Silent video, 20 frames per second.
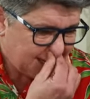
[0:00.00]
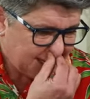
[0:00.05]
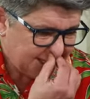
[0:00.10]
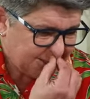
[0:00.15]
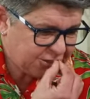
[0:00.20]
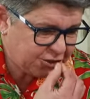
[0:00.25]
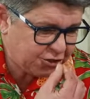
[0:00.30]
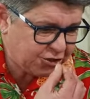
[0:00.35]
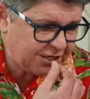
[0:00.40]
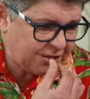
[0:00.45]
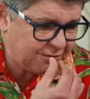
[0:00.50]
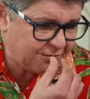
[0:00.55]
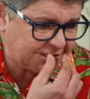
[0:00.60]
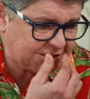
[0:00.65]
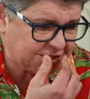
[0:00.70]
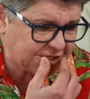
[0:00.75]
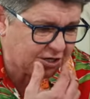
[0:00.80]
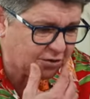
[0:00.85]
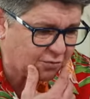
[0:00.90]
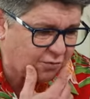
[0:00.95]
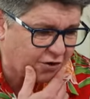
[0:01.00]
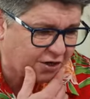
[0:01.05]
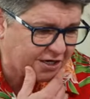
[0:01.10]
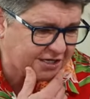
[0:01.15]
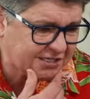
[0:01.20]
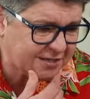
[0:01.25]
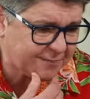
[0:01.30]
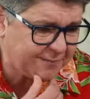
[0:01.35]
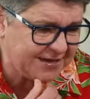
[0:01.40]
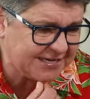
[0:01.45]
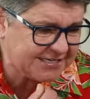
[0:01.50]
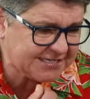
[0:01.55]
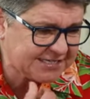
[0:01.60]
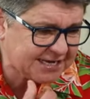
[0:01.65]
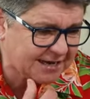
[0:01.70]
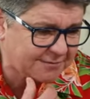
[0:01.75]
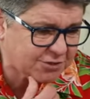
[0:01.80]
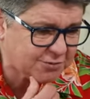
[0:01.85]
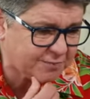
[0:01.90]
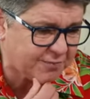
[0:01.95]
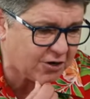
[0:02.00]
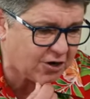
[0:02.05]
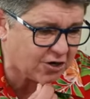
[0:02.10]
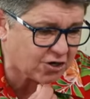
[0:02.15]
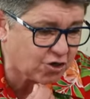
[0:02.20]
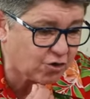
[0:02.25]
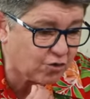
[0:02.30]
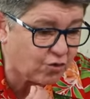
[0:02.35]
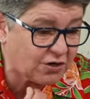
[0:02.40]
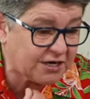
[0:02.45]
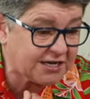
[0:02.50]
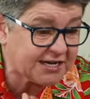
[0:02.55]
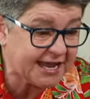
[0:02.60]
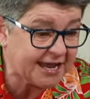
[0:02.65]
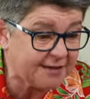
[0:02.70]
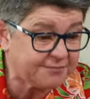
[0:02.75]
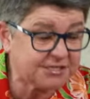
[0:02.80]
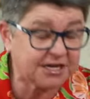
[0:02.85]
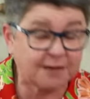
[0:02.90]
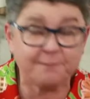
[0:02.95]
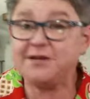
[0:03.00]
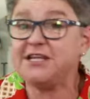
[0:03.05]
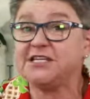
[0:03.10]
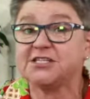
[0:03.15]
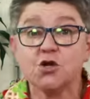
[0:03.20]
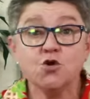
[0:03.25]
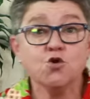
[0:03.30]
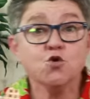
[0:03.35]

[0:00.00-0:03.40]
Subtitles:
Trudy wants to know, what is the best time to plant lawn in Cape Town, please?